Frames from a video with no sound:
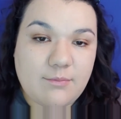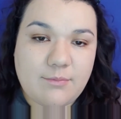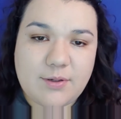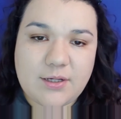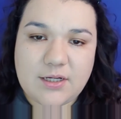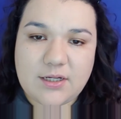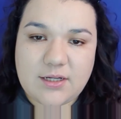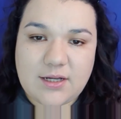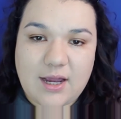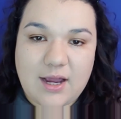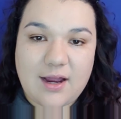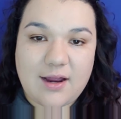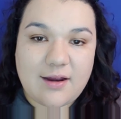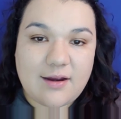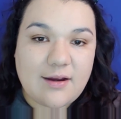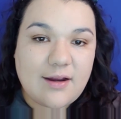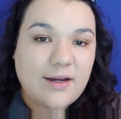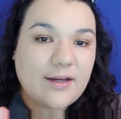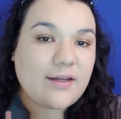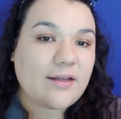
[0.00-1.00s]
But
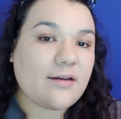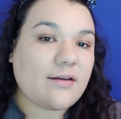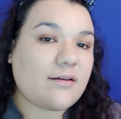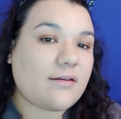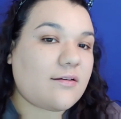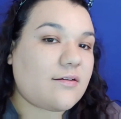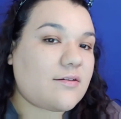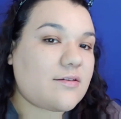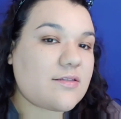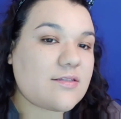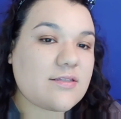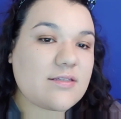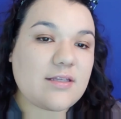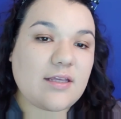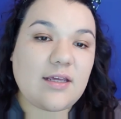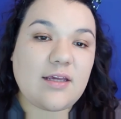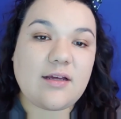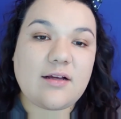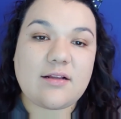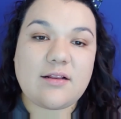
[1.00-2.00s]
I can
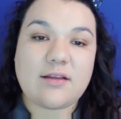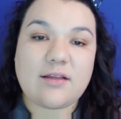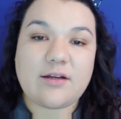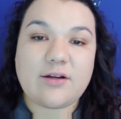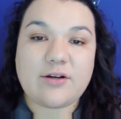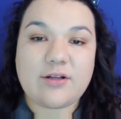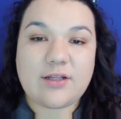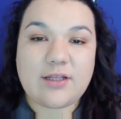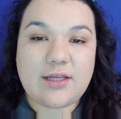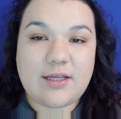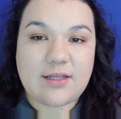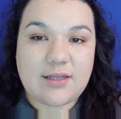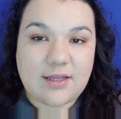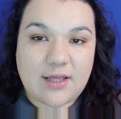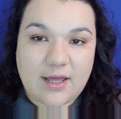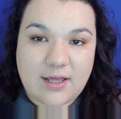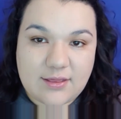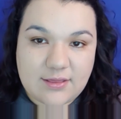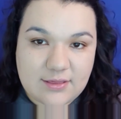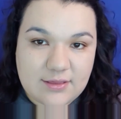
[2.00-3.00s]
see clearly
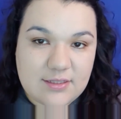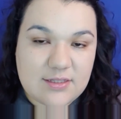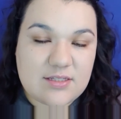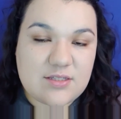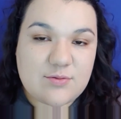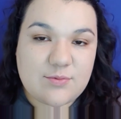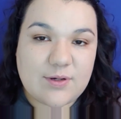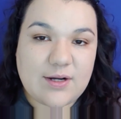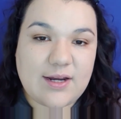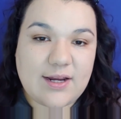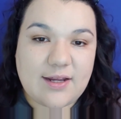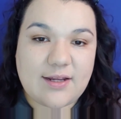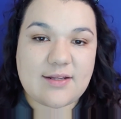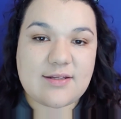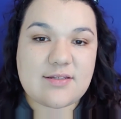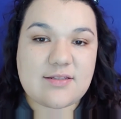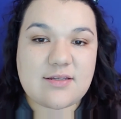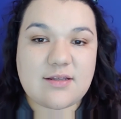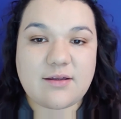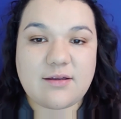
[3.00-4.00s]
that this one
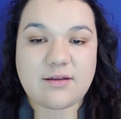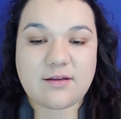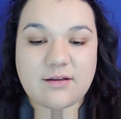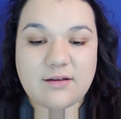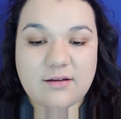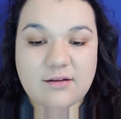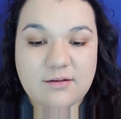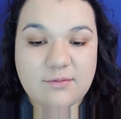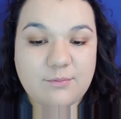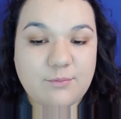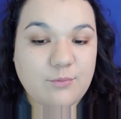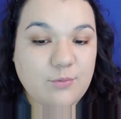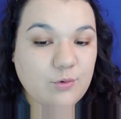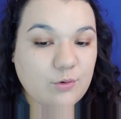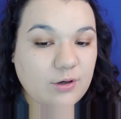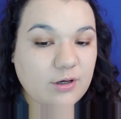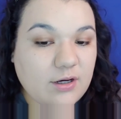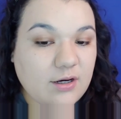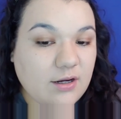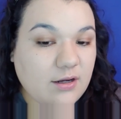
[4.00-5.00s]
has
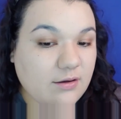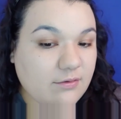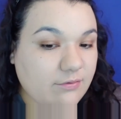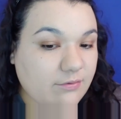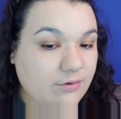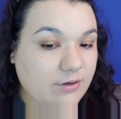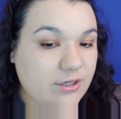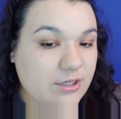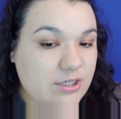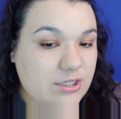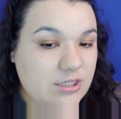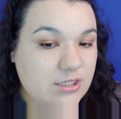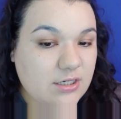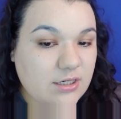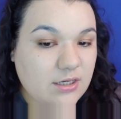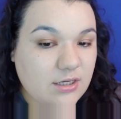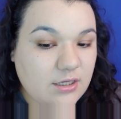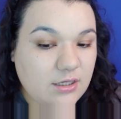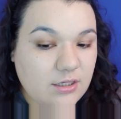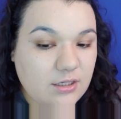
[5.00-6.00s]
more coverage.
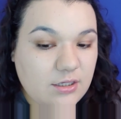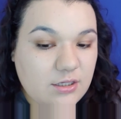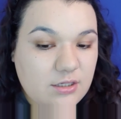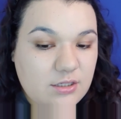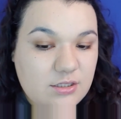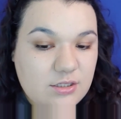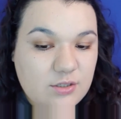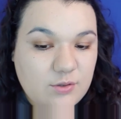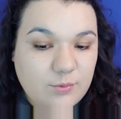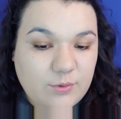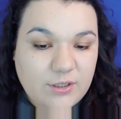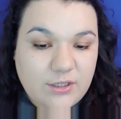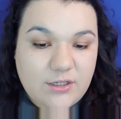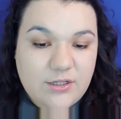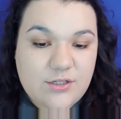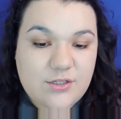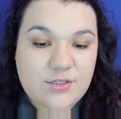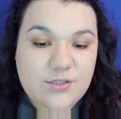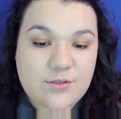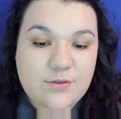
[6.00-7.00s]
So we're
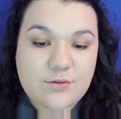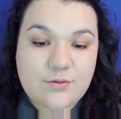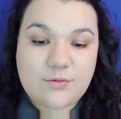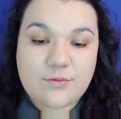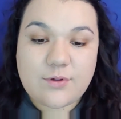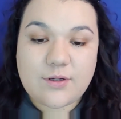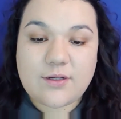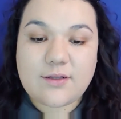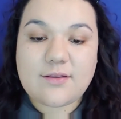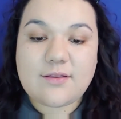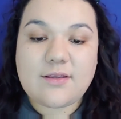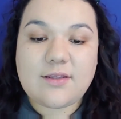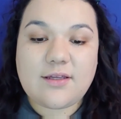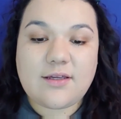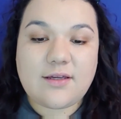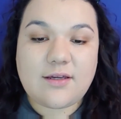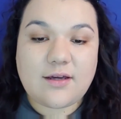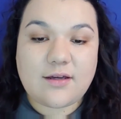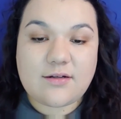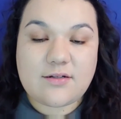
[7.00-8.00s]
gonna do
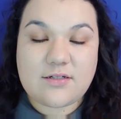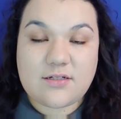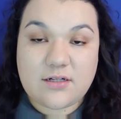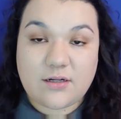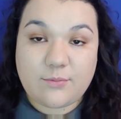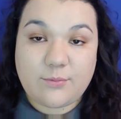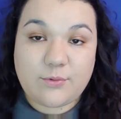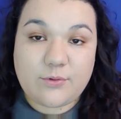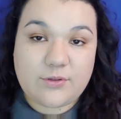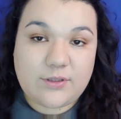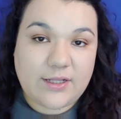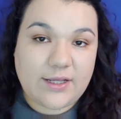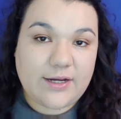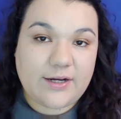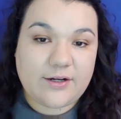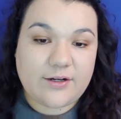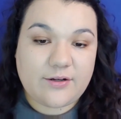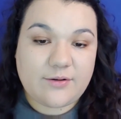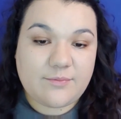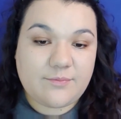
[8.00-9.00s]
the double
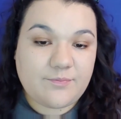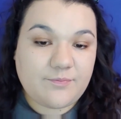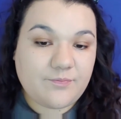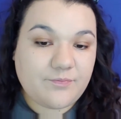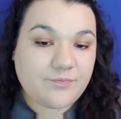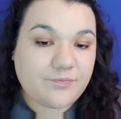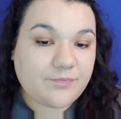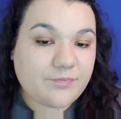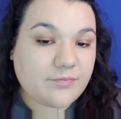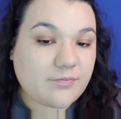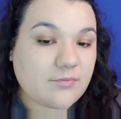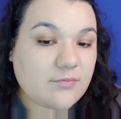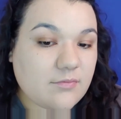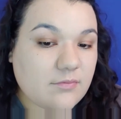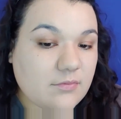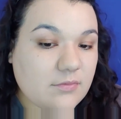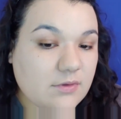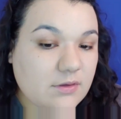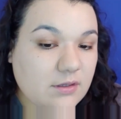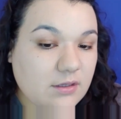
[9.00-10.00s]
layer,
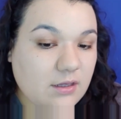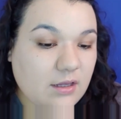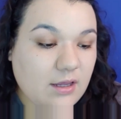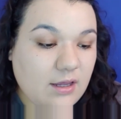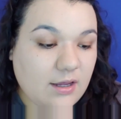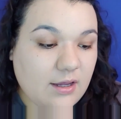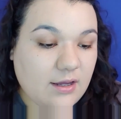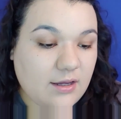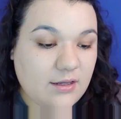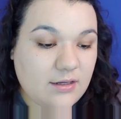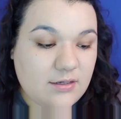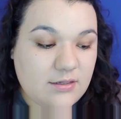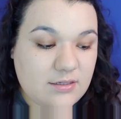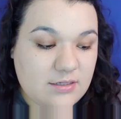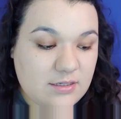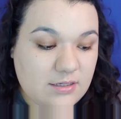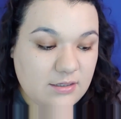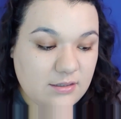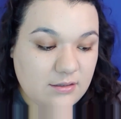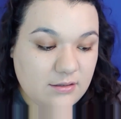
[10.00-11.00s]

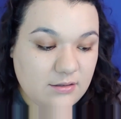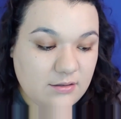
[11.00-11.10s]
and